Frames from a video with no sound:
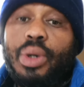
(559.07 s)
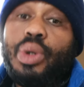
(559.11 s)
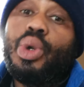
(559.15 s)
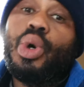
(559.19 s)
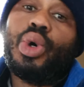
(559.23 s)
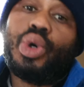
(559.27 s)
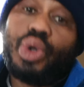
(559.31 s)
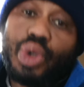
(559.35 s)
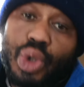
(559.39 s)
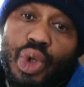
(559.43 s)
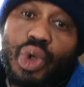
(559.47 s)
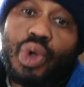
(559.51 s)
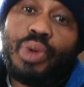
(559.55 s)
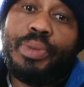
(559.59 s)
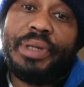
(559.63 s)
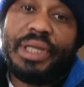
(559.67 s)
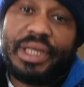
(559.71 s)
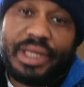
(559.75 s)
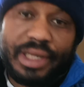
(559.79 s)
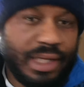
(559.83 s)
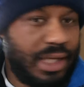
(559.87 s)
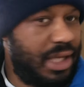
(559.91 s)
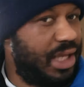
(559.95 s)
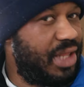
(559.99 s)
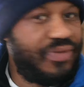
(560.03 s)
The
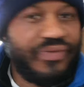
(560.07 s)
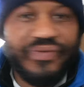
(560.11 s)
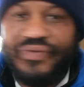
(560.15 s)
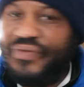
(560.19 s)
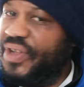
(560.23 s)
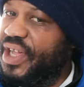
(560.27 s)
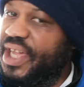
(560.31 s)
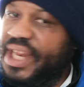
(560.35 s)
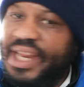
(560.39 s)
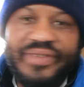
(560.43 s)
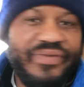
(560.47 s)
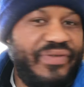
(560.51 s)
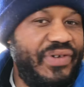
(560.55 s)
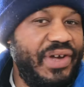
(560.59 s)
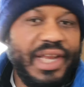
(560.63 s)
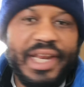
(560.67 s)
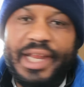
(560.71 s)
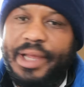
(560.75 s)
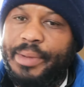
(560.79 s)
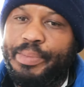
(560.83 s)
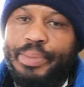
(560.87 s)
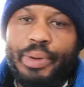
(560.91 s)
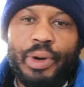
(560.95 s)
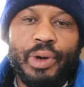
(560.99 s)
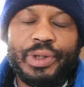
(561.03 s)
grooming is very
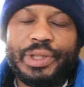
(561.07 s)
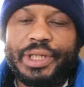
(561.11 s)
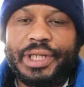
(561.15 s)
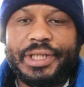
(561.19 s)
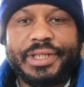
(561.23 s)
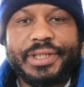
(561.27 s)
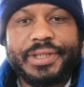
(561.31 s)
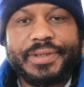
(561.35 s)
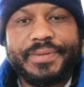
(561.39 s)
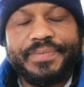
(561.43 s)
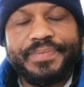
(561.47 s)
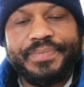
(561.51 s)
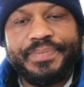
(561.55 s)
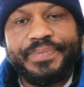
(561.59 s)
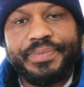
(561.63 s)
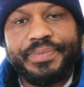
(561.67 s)
very important.